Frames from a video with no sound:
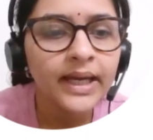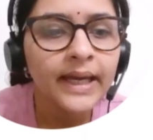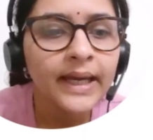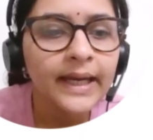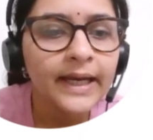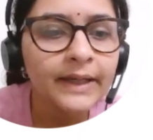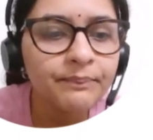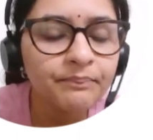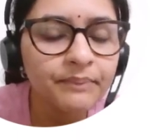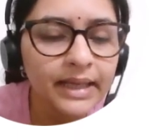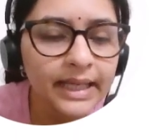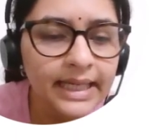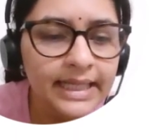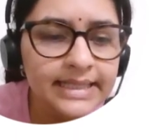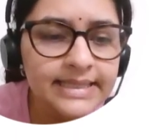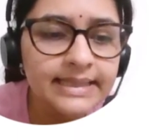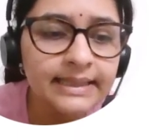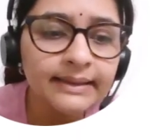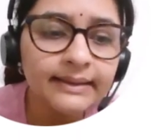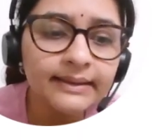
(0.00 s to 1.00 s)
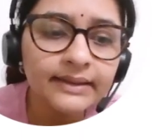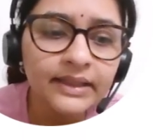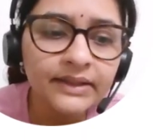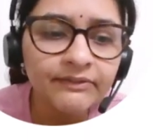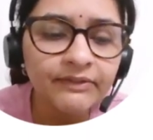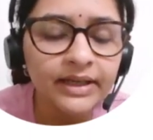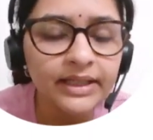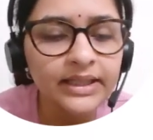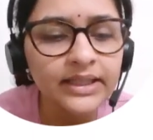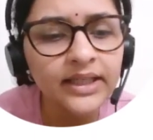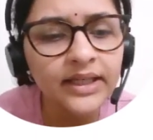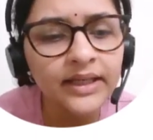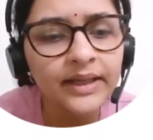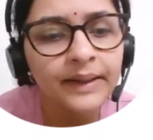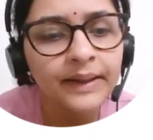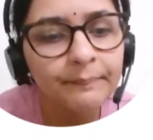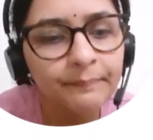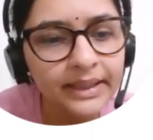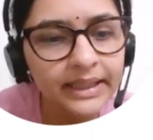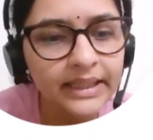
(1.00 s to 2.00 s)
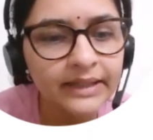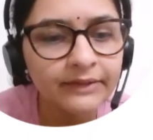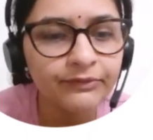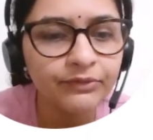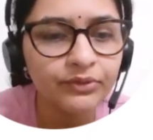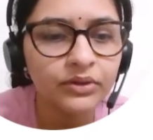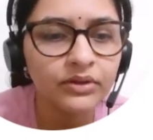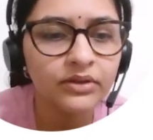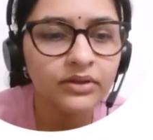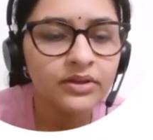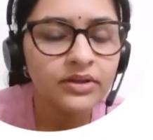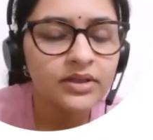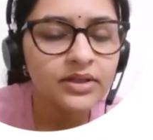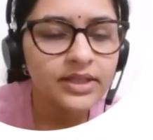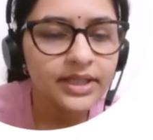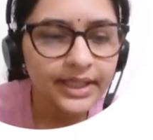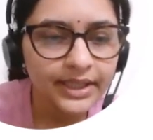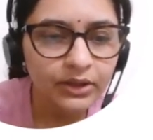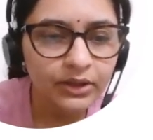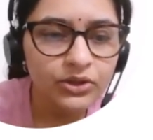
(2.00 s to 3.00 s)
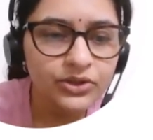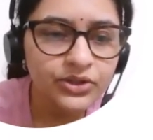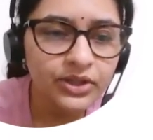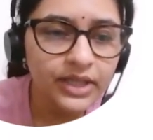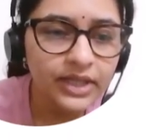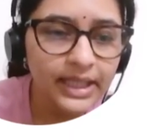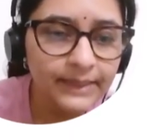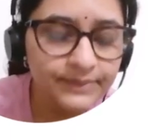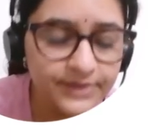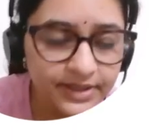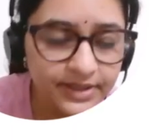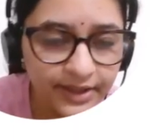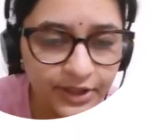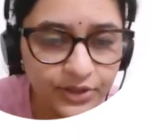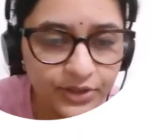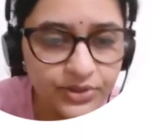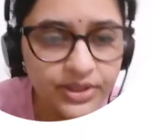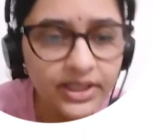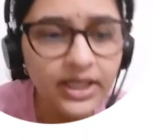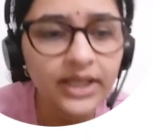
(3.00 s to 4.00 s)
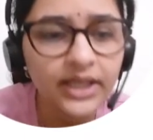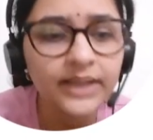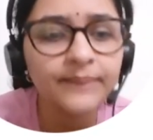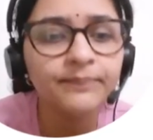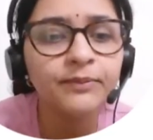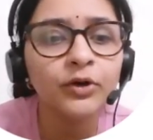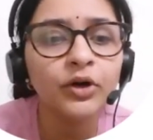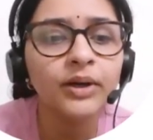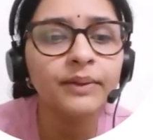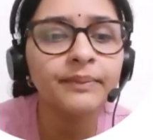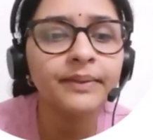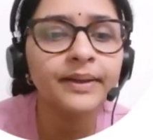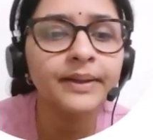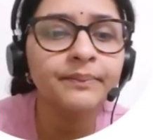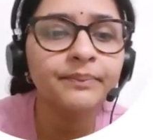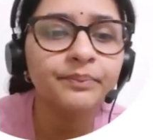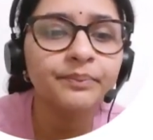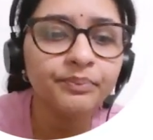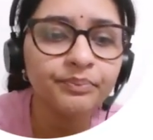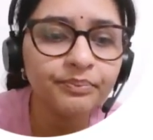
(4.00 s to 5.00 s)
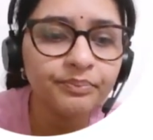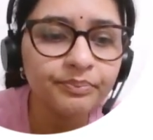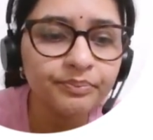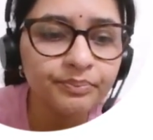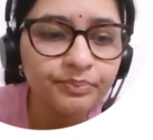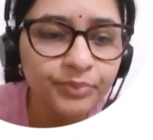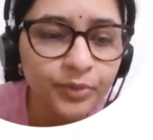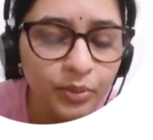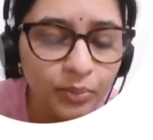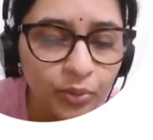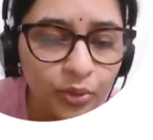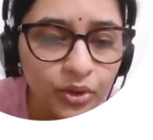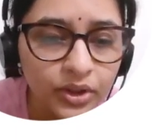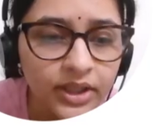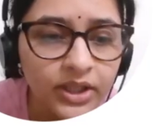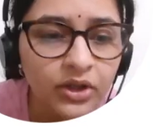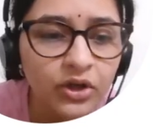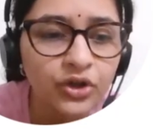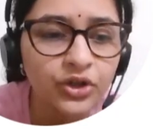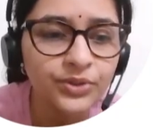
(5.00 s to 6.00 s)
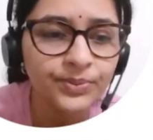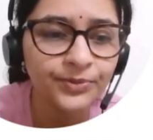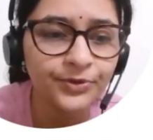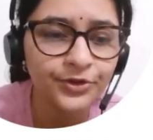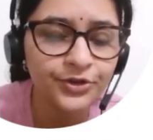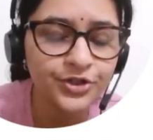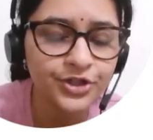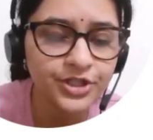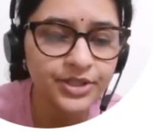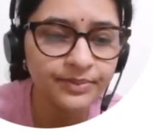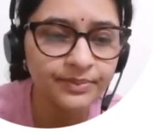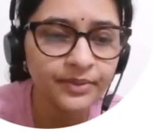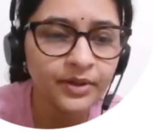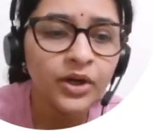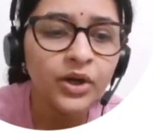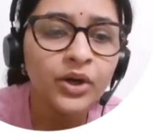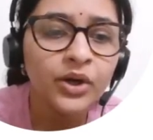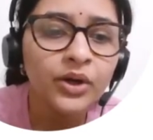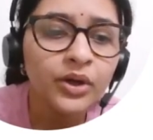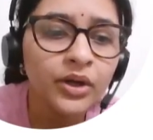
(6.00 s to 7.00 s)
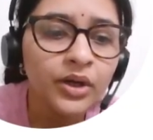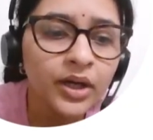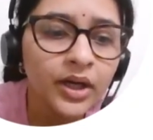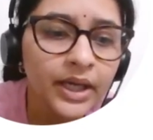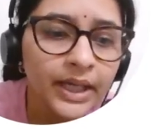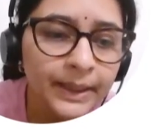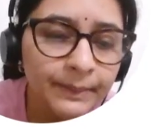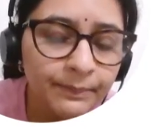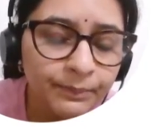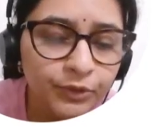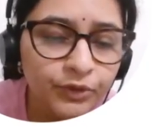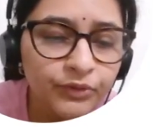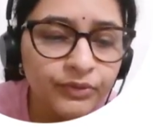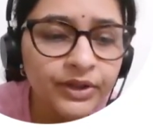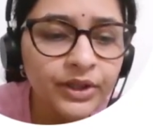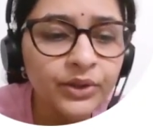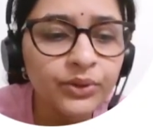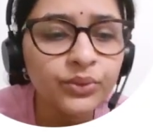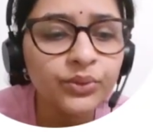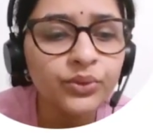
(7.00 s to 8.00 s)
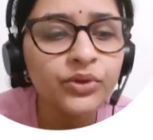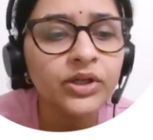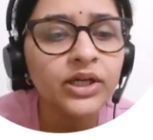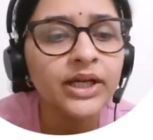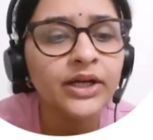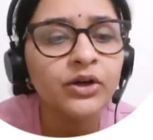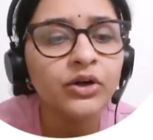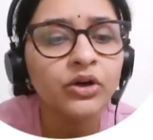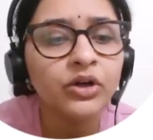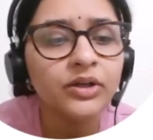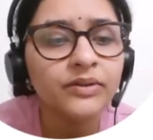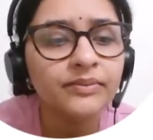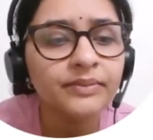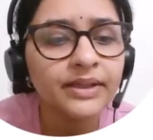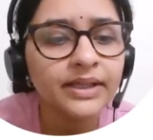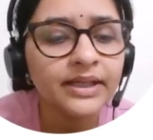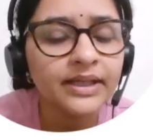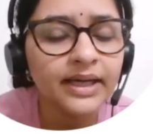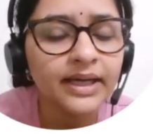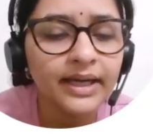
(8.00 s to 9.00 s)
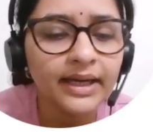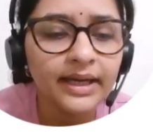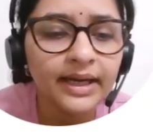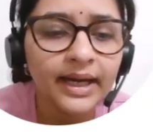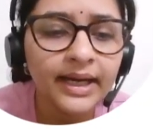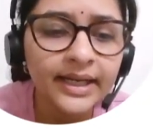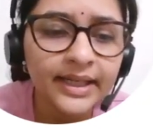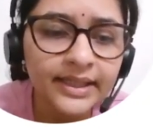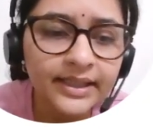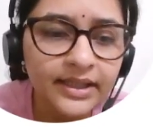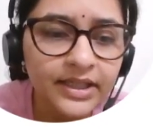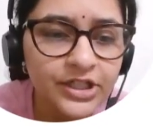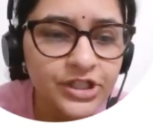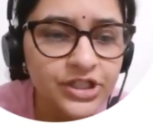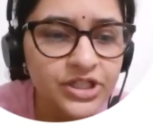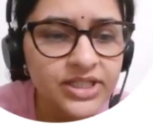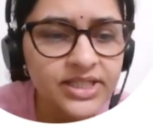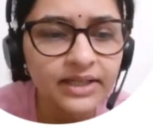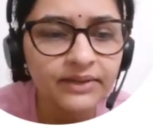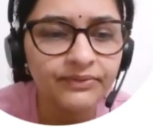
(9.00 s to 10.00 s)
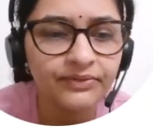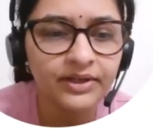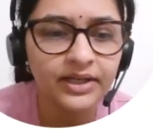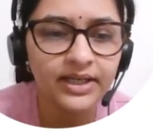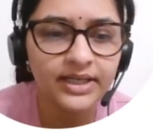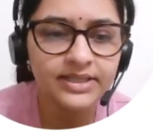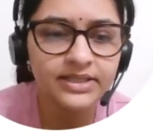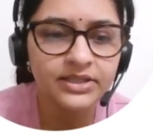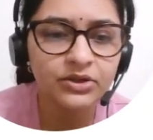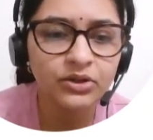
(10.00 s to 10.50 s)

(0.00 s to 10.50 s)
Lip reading: It makes learning very meaningful. It also helps in reducing unemployment, promoting entrepreneurship, improving rural economy, and encouraging self-reliance.